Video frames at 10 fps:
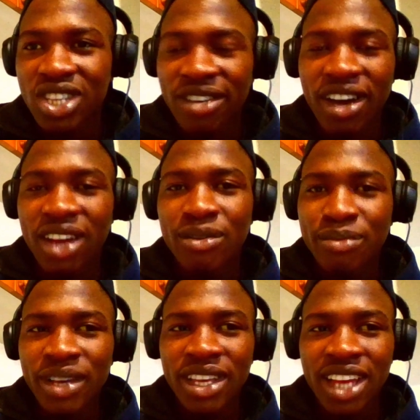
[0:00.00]

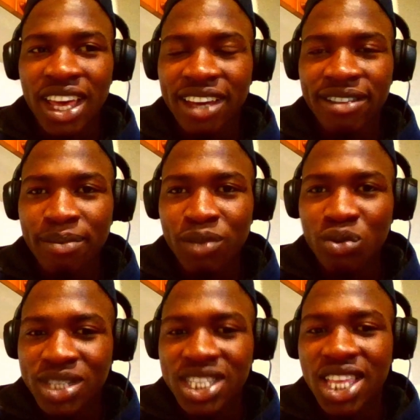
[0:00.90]
I'm not
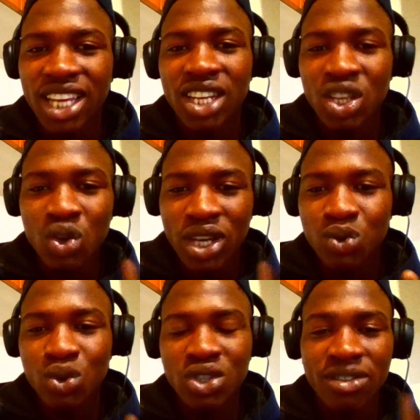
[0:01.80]
mistaken, the US
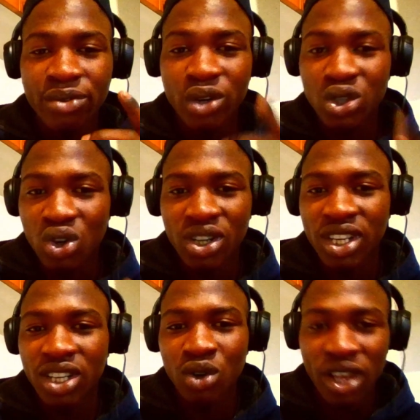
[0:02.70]
was the first country
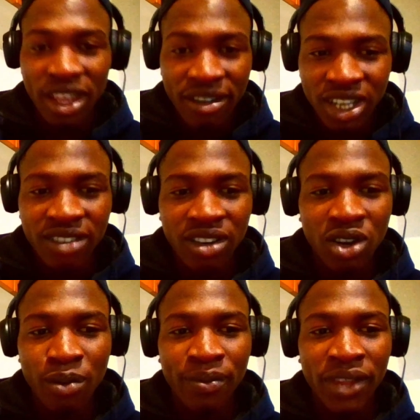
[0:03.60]
to ever
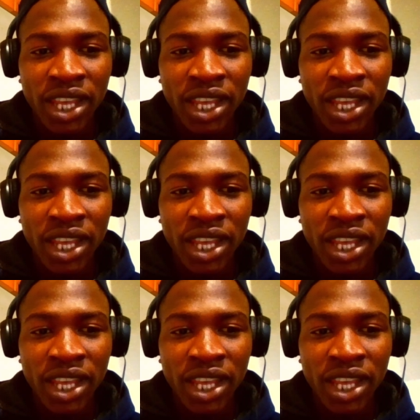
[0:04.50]
develop.